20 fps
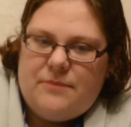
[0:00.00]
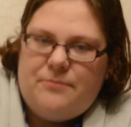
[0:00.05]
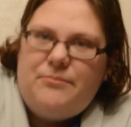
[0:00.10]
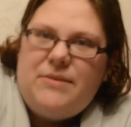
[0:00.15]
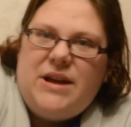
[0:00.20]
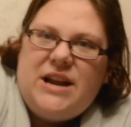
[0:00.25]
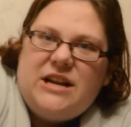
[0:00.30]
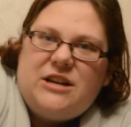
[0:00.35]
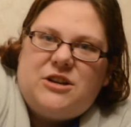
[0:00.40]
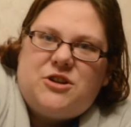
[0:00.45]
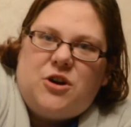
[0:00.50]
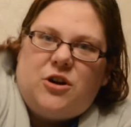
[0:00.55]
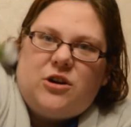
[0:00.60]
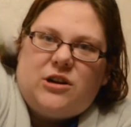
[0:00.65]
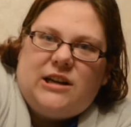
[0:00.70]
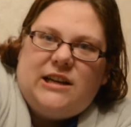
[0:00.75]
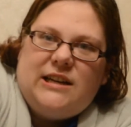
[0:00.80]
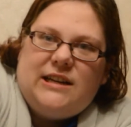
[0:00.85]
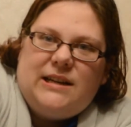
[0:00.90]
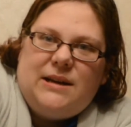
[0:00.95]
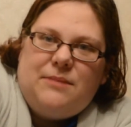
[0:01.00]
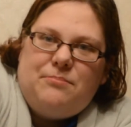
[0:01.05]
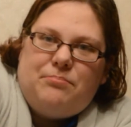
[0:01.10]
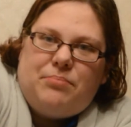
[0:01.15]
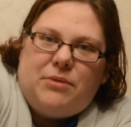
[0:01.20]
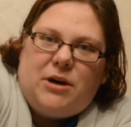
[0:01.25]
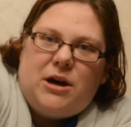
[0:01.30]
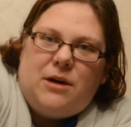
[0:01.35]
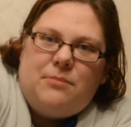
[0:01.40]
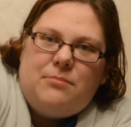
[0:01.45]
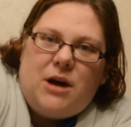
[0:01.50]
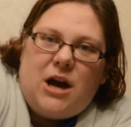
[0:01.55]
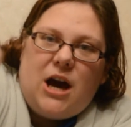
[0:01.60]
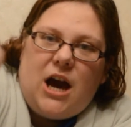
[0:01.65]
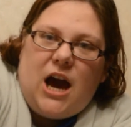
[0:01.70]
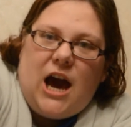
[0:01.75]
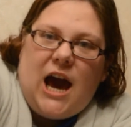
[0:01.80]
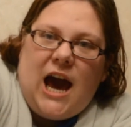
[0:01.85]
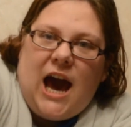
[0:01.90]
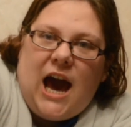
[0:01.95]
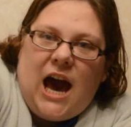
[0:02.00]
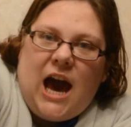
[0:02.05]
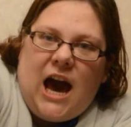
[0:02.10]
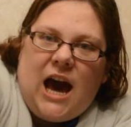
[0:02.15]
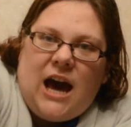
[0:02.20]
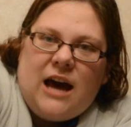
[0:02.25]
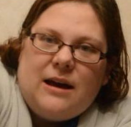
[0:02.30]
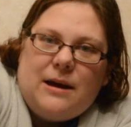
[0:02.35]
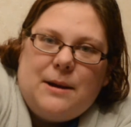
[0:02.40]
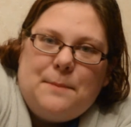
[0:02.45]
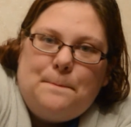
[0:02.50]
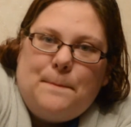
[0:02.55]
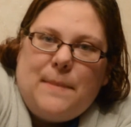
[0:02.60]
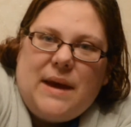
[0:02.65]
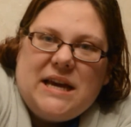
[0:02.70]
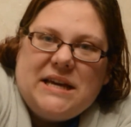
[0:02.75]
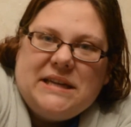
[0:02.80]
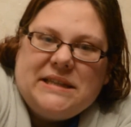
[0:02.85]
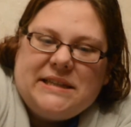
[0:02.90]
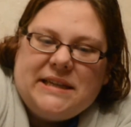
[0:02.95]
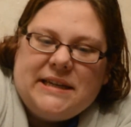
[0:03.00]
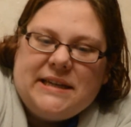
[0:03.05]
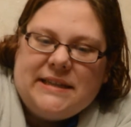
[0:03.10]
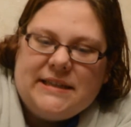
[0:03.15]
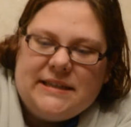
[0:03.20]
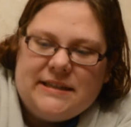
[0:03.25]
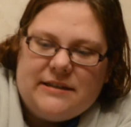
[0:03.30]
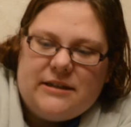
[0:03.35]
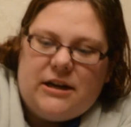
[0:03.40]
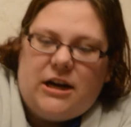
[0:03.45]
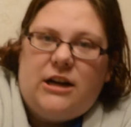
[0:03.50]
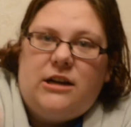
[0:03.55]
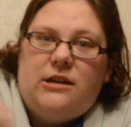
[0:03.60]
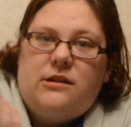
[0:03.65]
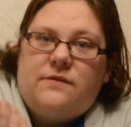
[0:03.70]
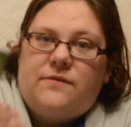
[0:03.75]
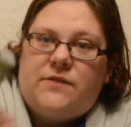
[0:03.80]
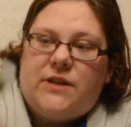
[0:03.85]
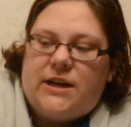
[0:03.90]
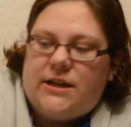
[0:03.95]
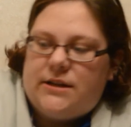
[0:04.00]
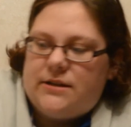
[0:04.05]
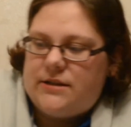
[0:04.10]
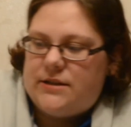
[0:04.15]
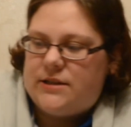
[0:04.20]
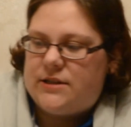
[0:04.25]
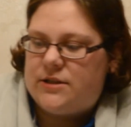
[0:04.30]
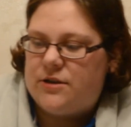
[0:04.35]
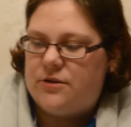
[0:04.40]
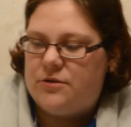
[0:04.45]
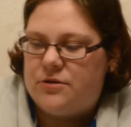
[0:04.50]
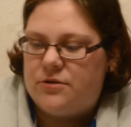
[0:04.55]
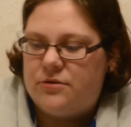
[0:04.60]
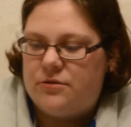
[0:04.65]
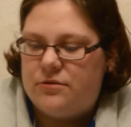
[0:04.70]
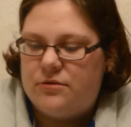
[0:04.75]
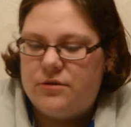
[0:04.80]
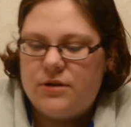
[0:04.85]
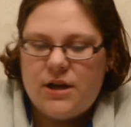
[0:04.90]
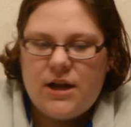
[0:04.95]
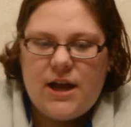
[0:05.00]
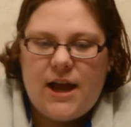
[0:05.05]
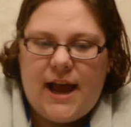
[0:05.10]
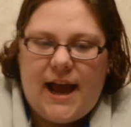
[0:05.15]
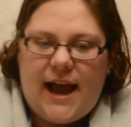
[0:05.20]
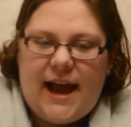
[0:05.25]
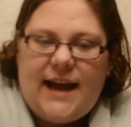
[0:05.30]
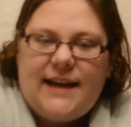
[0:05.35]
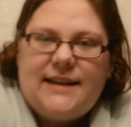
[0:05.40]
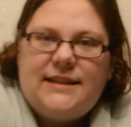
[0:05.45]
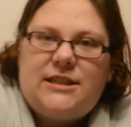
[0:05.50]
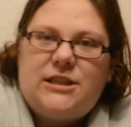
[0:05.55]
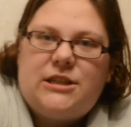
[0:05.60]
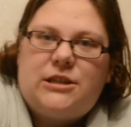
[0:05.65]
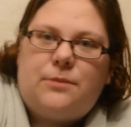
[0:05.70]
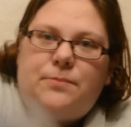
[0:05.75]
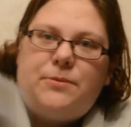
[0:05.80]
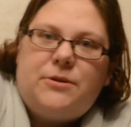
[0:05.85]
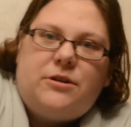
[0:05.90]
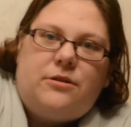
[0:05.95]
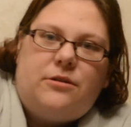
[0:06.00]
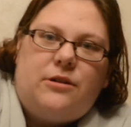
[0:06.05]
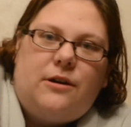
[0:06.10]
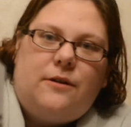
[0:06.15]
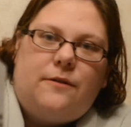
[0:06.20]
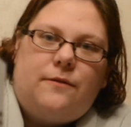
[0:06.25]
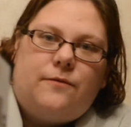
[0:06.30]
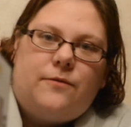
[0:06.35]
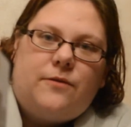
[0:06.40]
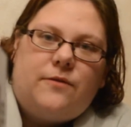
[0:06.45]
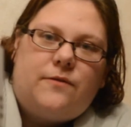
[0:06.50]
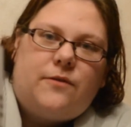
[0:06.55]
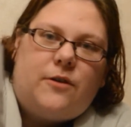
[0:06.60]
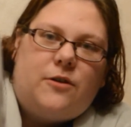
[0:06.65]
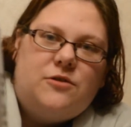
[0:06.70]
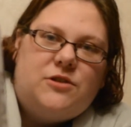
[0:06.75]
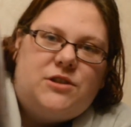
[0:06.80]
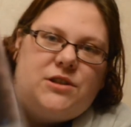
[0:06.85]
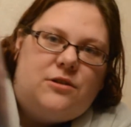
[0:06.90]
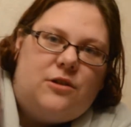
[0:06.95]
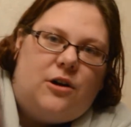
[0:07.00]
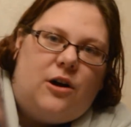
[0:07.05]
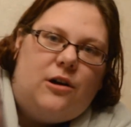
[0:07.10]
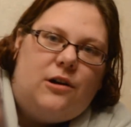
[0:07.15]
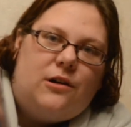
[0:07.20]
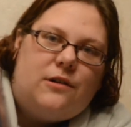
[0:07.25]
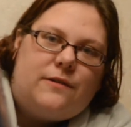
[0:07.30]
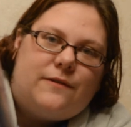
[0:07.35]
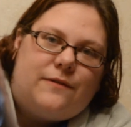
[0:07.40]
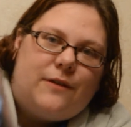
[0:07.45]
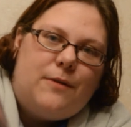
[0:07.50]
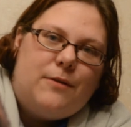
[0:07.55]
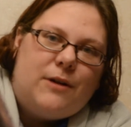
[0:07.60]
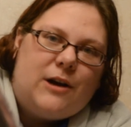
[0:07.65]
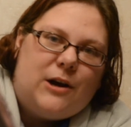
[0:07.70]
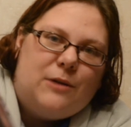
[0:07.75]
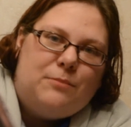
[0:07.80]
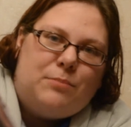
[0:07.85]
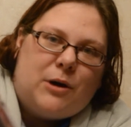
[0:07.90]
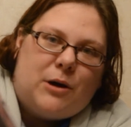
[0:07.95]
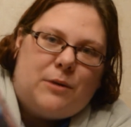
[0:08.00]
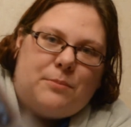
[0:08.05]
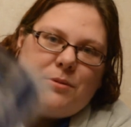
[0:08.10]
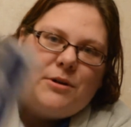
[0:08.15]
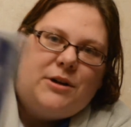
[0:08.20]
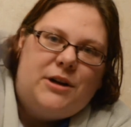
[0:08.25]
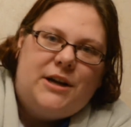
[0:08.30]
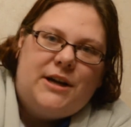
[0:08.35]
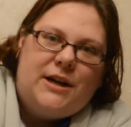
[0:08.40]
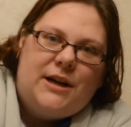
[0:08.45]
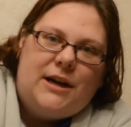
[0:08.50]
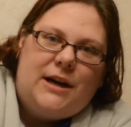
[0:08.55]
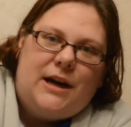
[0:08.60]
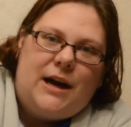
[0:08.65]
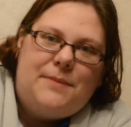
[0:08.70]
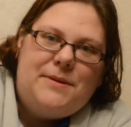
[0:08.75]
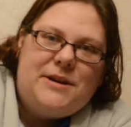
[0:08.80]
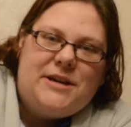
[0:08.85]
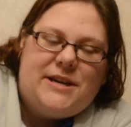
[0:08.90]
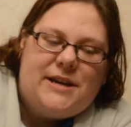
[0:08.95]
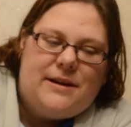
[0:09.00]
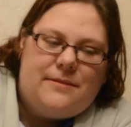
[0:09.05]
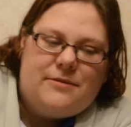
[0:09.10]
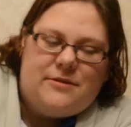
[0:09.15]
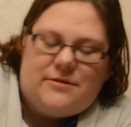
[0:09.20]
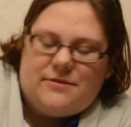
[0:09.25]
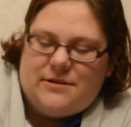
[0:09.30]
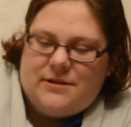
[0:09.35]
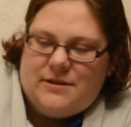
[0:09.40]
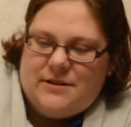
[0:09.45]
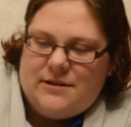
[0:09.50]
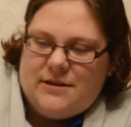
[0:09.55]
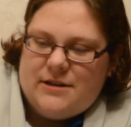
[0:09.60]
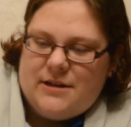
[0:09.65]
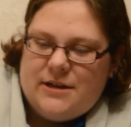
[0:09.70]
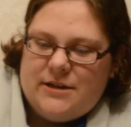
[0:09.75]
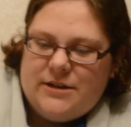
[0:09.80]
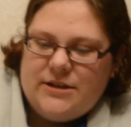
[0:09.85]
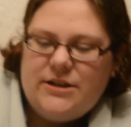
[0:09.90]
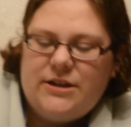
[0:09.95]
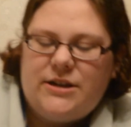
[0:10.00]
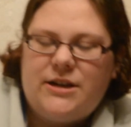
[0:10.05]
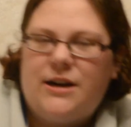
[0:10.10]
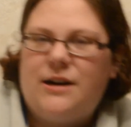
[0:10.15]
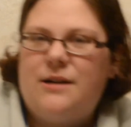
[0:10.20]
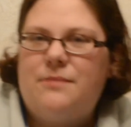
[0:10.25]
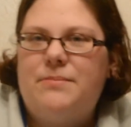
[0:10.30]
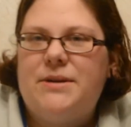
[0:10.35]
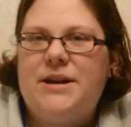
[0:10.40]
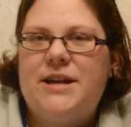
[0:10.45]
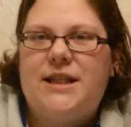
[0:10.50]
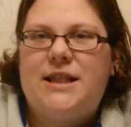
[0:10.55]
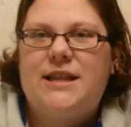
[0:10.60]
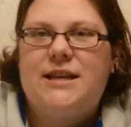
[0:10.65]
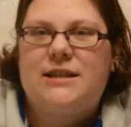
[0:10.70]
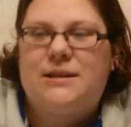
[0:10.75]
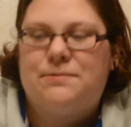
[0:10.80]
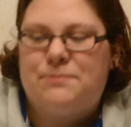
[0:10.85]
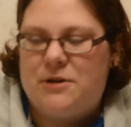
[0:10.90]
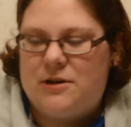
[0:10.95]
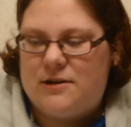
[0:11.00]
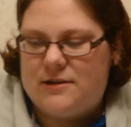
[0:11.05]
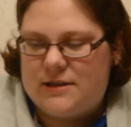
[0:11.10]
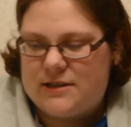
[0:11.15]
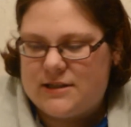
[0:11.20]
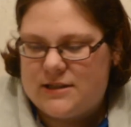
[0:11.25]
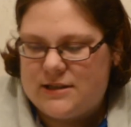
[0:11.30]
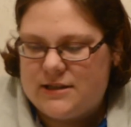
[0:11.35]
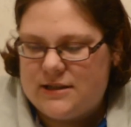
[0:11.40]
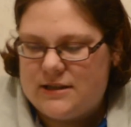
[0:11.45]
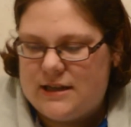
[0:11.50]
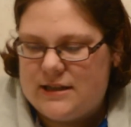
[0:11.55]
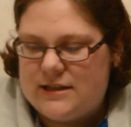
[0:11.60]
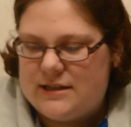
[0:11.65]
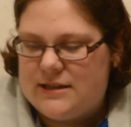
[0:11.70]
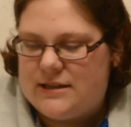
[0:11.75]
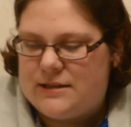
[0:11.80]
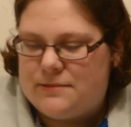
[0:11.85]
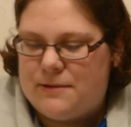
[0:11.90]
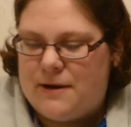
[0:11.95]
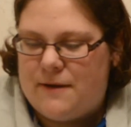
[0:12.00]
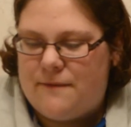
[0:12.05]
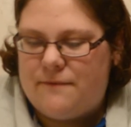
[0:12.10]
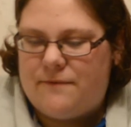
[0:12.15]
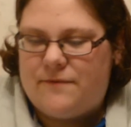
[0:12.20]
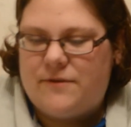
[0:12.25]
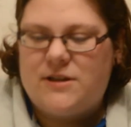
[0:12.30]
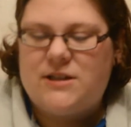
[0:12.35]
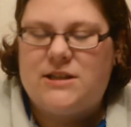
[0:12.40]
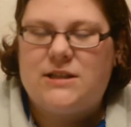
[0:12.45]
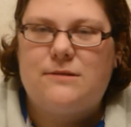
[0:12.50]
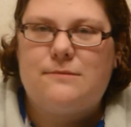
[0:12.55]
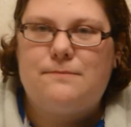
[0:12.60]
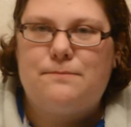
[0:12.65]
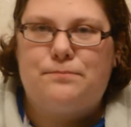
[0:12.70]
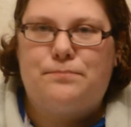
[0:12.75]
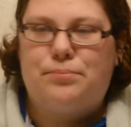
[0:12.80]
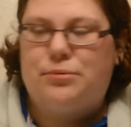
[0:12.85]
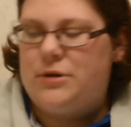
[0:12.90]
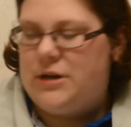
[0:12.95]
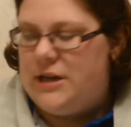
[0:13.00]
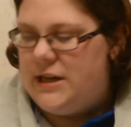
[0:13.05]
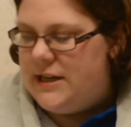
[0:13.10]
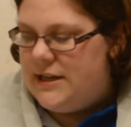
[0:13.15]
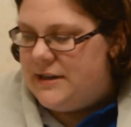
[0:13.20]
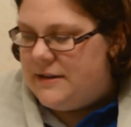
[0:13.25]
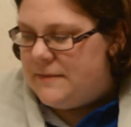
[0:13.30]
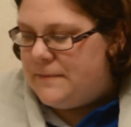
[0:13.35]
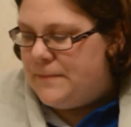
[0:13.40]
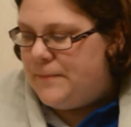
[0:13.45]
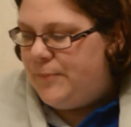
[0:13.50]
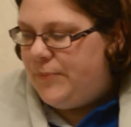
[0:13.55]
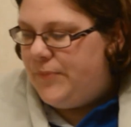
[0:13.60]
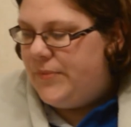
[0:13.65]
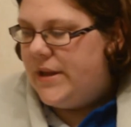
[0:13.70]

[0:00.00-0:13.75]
Mint chocolate lip balm. Ah, amazing. I love that. It's so cool. And to top it all off, frozen Olaf Funko Pop. I mean, come on. You can't beat this box this month. It's Brilliant!